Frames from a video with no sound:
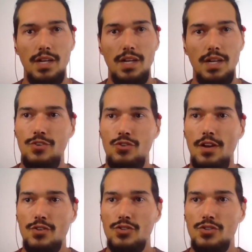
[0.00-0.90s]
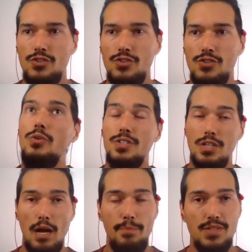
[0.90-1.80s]
And if you're so focused
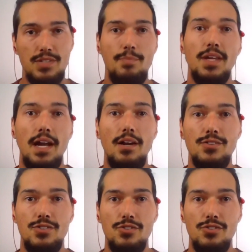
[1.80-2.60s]
up at something else,